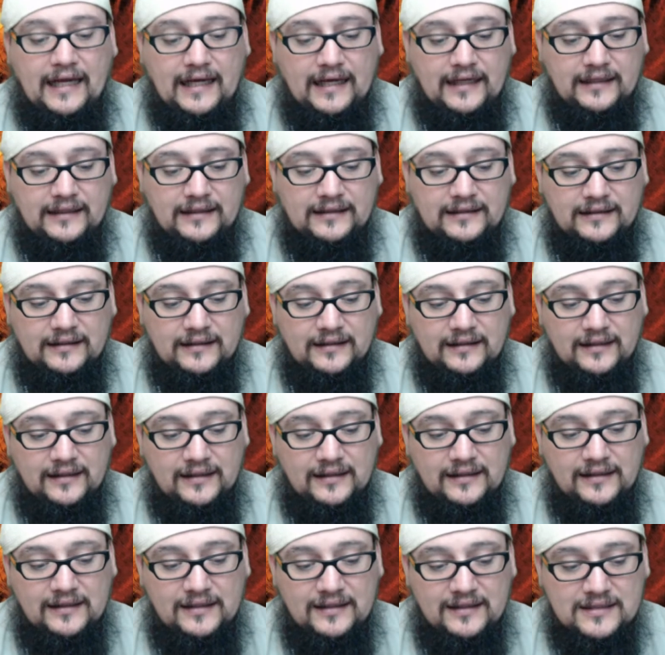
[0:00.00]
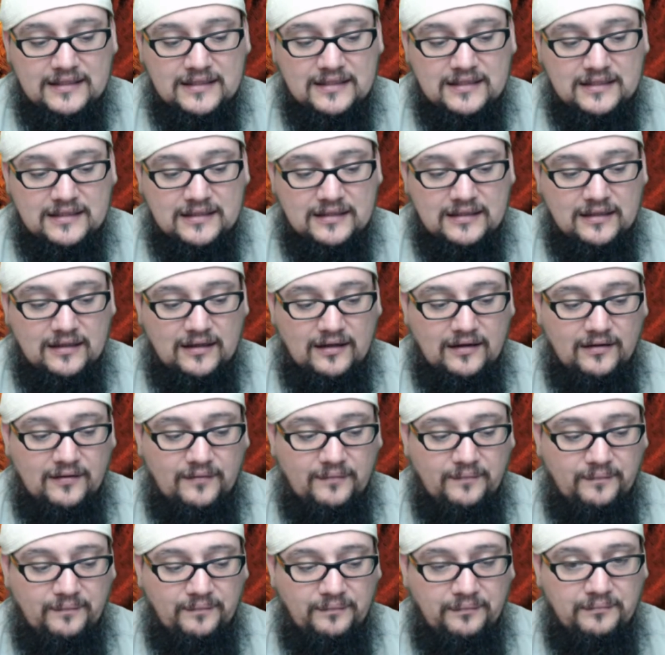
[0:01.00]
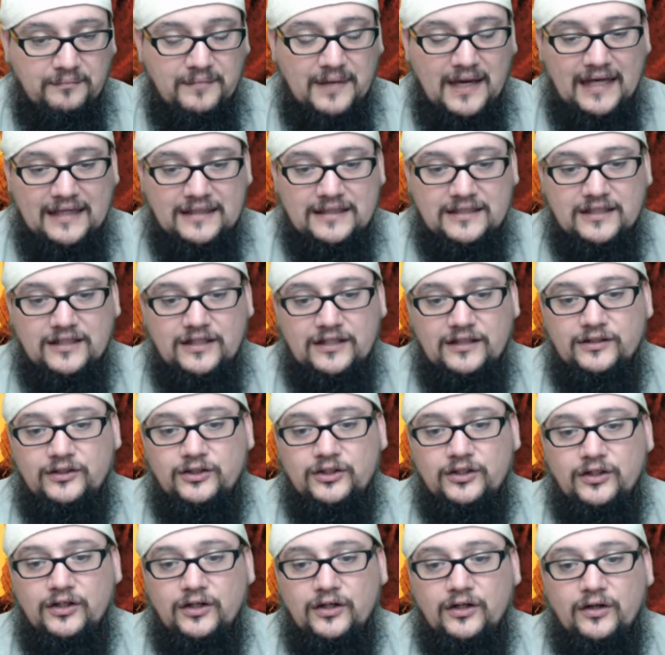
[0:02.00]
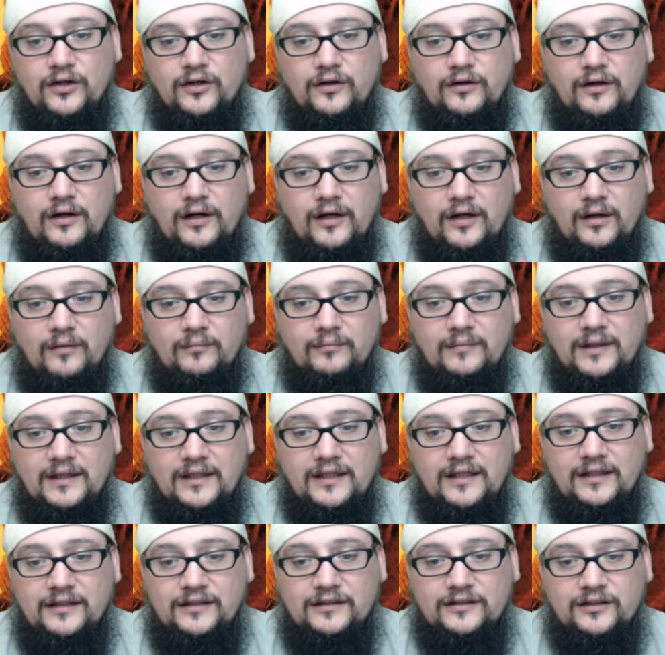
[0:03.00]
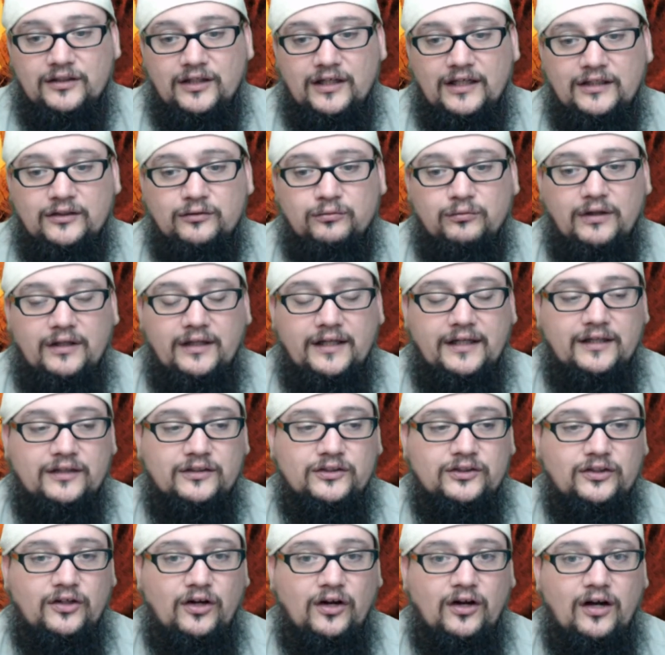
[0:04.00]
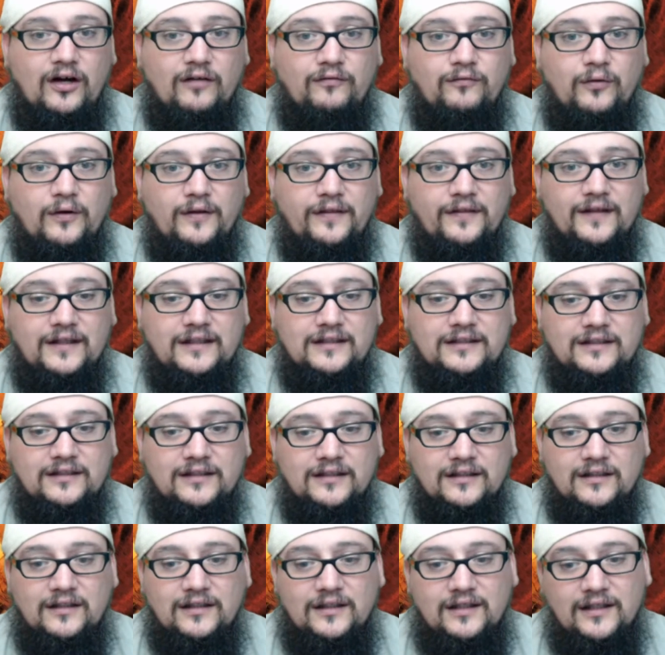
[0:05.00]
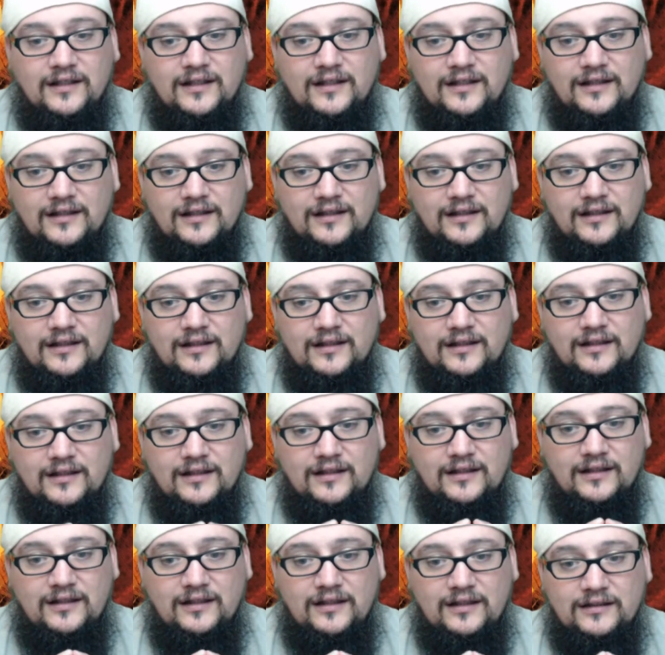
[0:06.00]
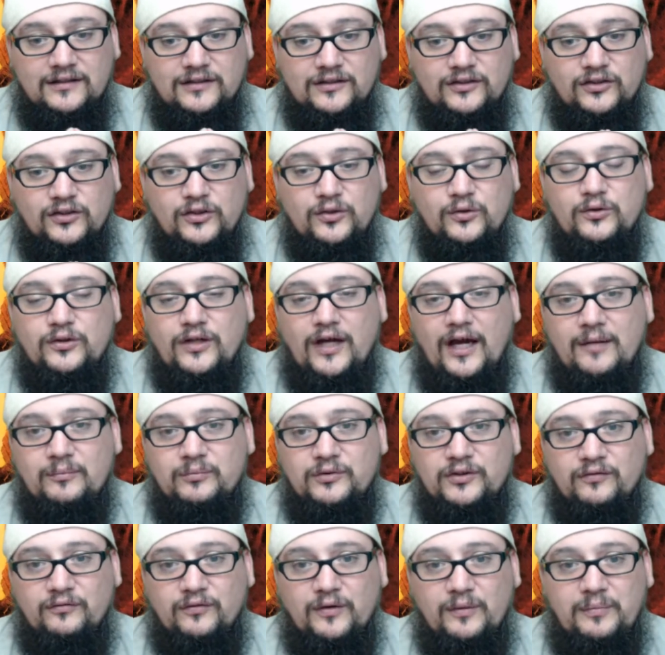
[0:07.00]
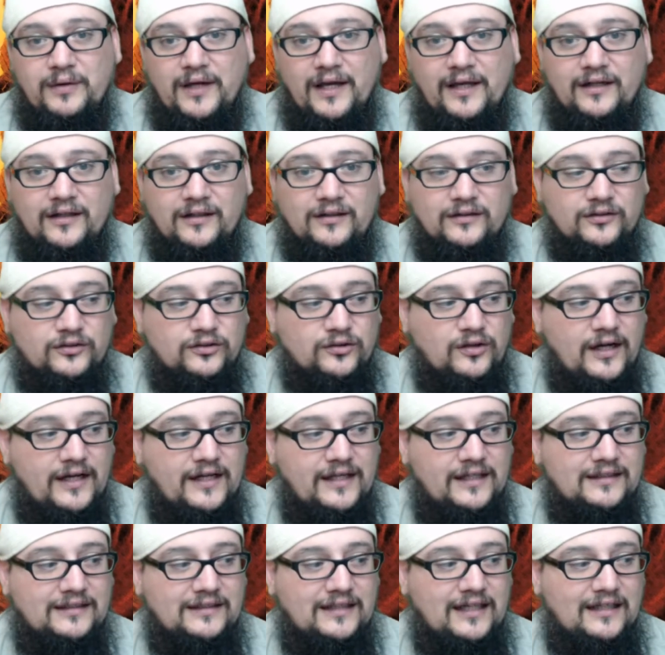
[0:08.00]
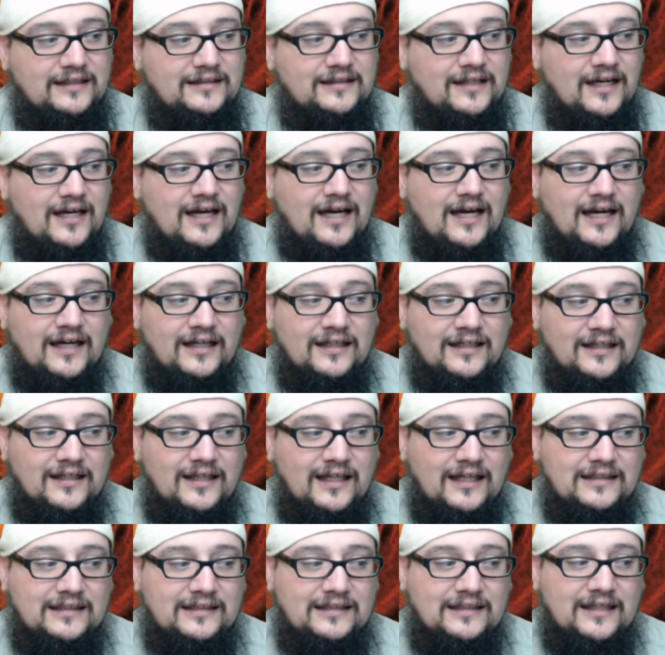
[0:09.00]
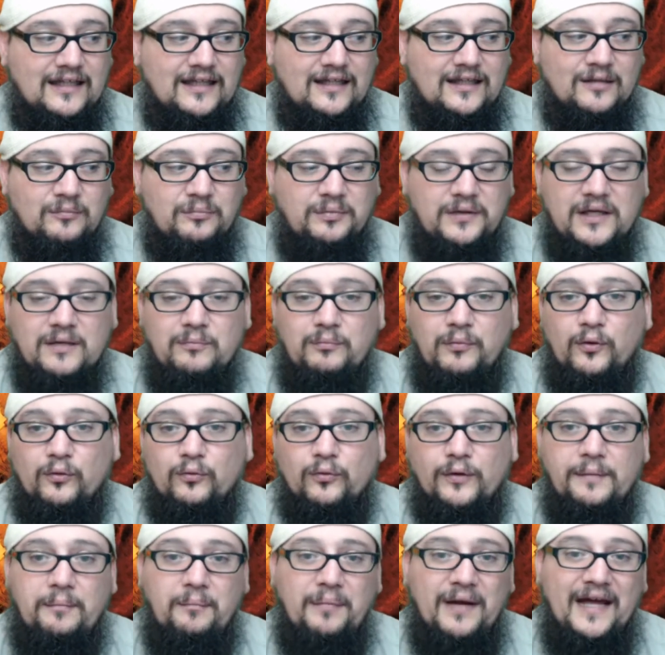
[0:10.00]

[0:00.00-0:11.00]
And this message um, is, is really going to start off with this this two types of repentance, right? It says, unless the people